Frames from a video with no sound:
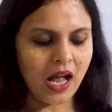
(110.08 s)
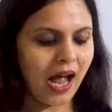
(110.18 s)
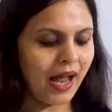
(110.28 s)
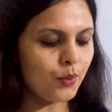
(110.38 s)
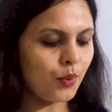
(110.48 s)

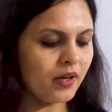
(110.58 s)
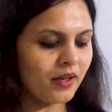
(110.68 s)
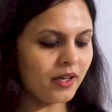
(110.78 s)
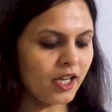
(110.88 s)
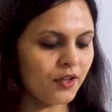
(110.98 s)
I wonder
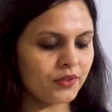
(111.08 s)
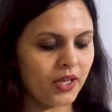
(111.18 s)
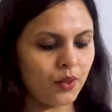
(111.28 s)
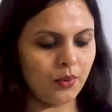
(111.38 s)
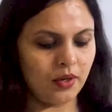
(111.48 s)
if
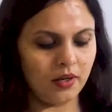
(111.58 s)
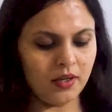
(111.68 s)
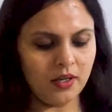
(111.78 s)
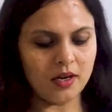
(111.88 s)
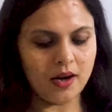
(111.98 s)
they were